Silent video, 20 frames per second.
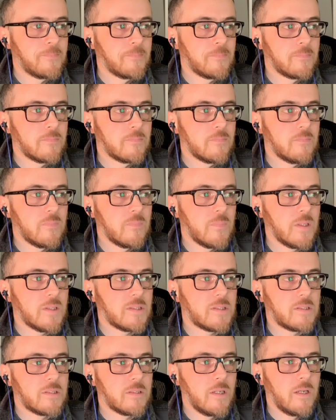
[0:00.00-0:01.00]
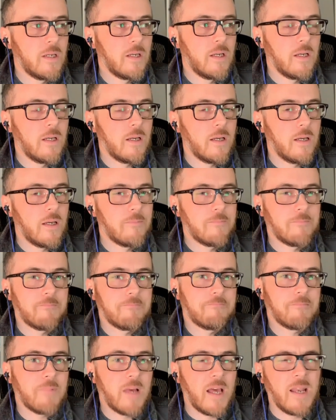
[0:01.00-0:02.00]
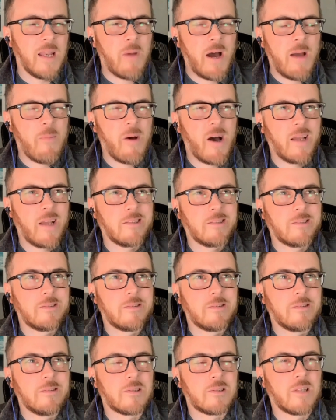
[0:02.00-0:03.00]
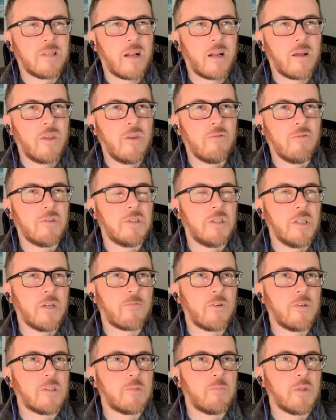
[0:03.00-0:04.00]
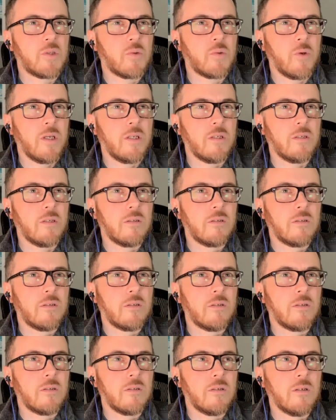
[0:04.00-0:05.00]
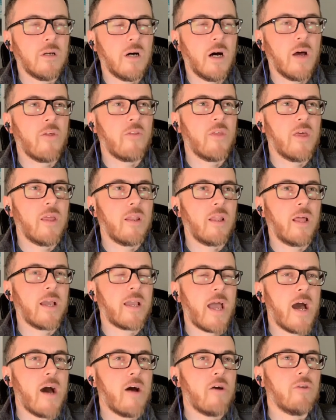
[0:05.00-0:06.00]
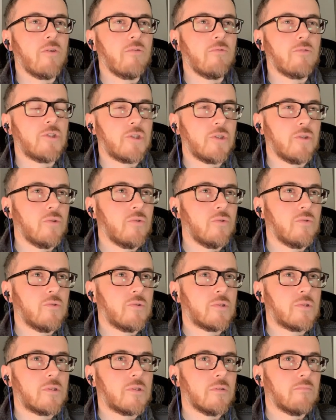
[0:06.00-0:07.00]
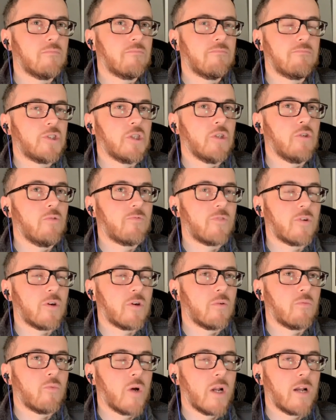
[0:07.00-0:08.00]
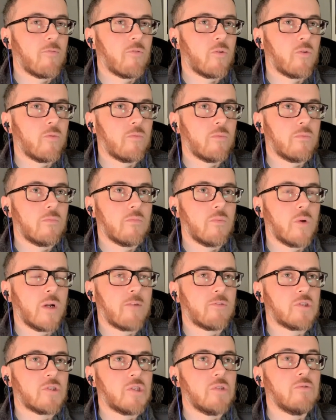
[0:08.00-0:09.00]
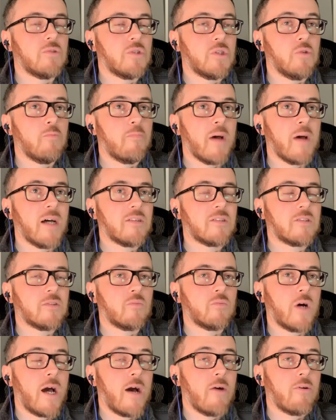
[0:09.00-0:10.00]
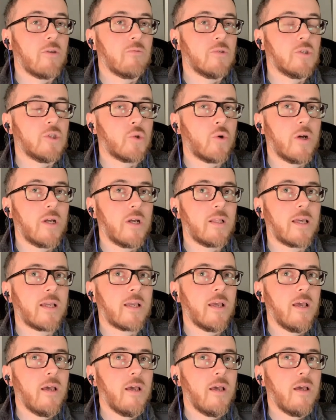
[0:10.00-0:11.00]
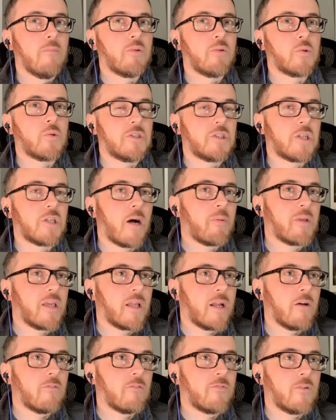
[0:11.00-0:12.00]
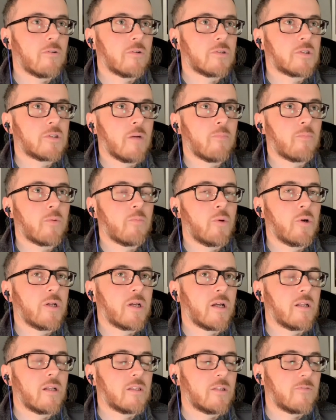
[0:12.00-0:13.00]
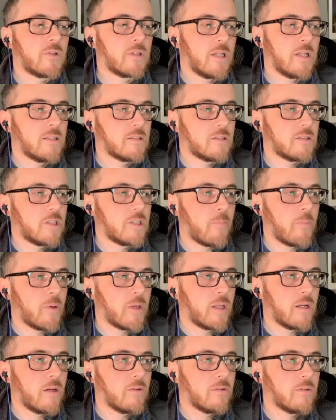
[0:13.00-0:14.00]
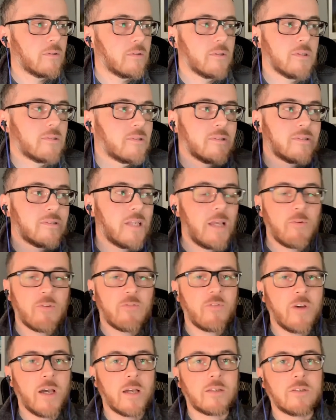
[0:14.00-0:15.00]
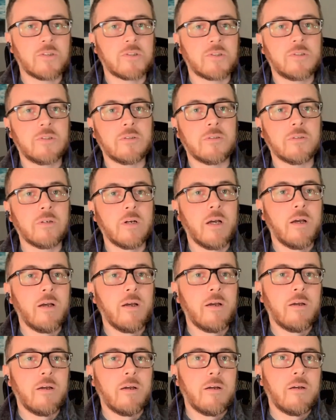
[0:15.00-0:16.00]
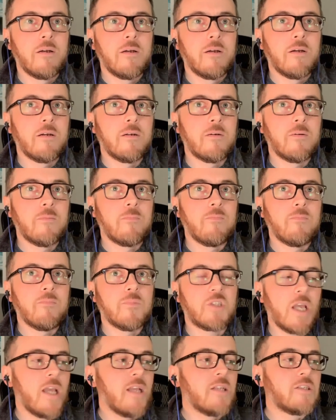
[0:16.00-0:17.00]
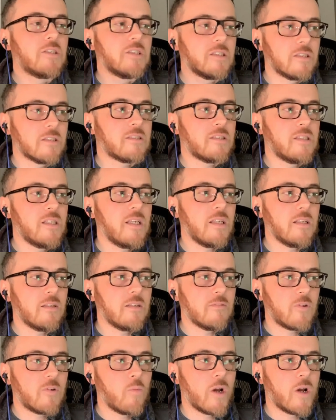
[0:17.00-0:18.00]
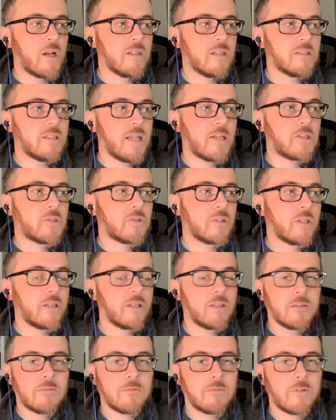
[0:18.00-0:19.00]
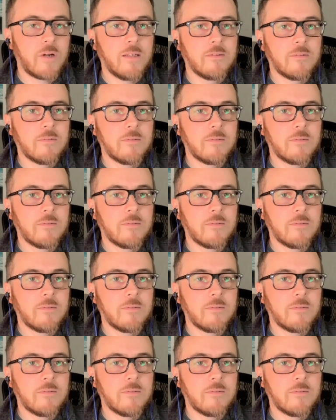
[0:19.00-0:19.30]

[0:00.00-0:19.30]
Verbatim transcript: Perfect. It's, And in my mind, there's not a huge difference between, other than like how you choose to shoot for whatever whatever suits you best and how you enjoy, like between chopping it out in Photoshop or putting on a different lens and chopping it out, it's the same effect. You're still changing the scene from what it is naturally, right?